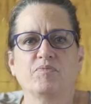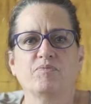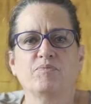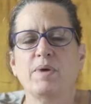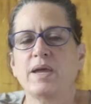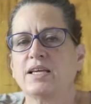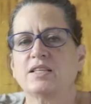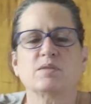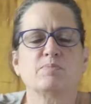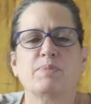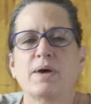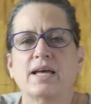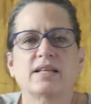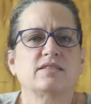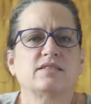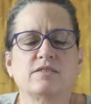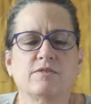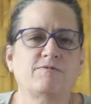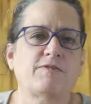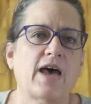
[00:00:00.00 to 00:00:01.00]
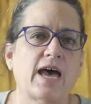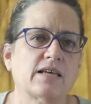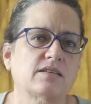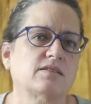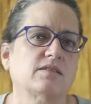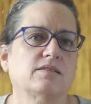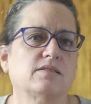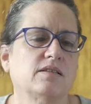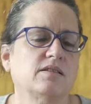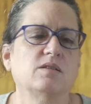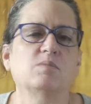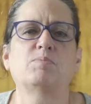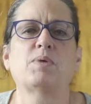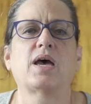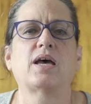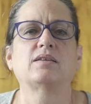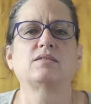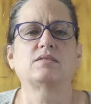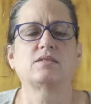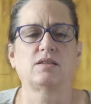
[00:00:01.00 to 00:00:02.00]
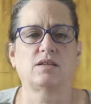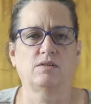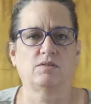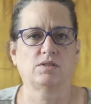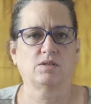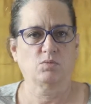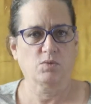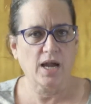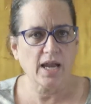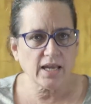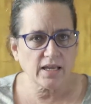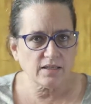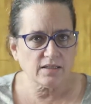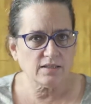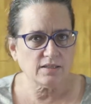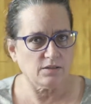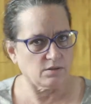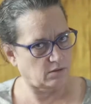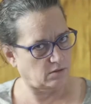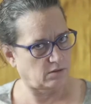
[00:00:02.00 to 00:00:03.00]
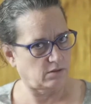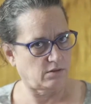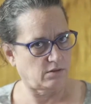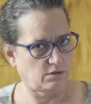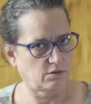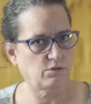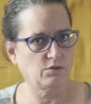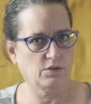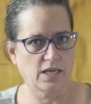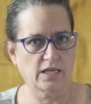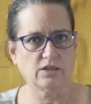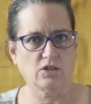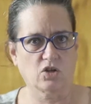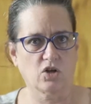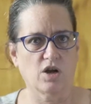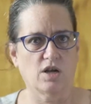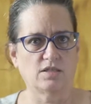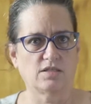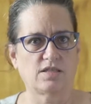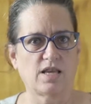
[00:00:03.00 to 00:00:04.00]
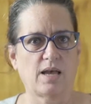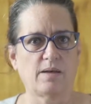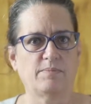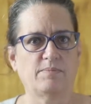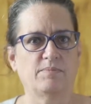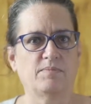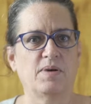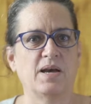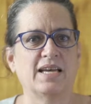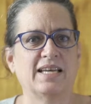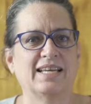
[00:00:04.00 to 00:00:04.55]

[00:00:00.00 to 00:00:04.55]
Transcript: make the beds the fastest and the best and everything, right? You get the concept?